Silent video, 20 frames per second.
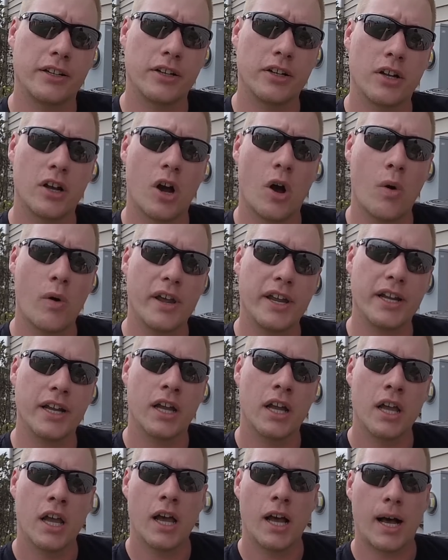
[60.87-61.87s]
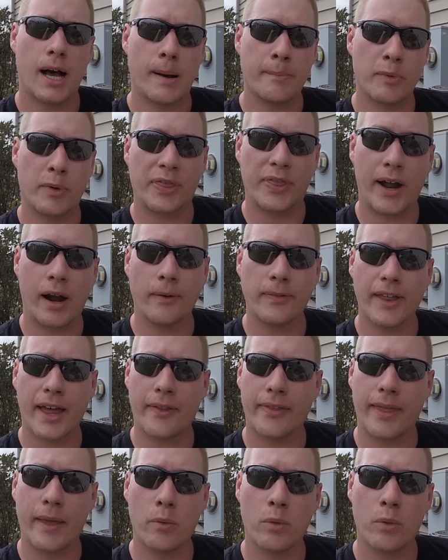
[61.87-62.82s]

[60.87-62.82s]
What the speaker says: and going. Without that,